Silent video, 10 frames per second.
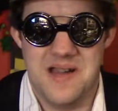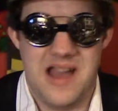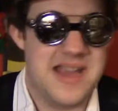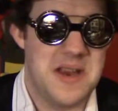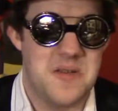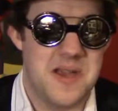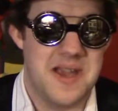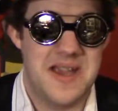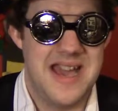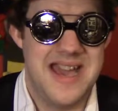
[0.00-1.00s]

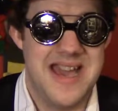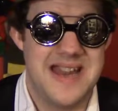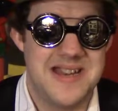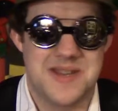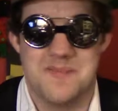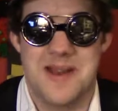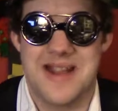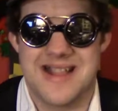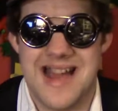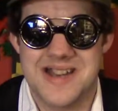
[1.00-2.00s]
eagerly
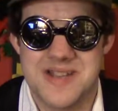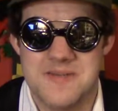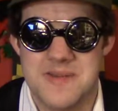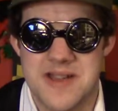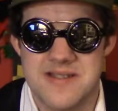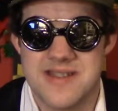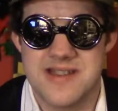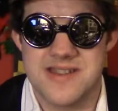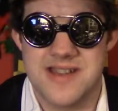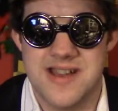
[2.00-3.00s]
anticipating that, because
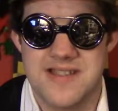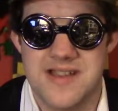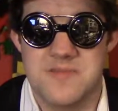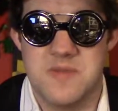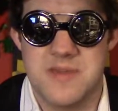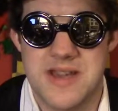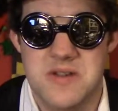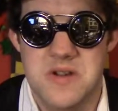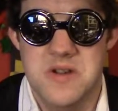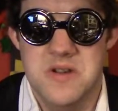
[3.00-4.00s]
that's, I think, will be
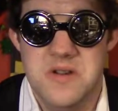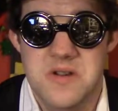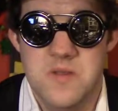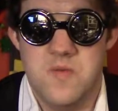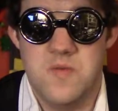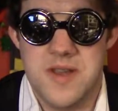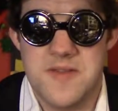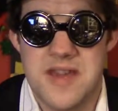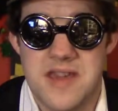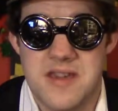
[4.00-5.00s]

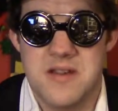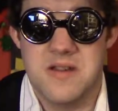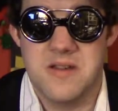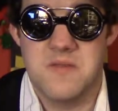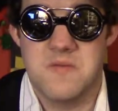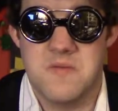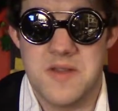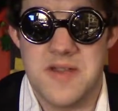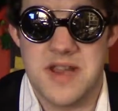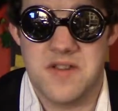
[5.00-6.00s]
really,
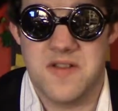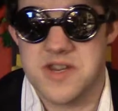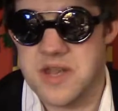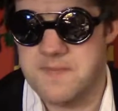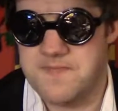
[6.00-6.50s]
really interesting.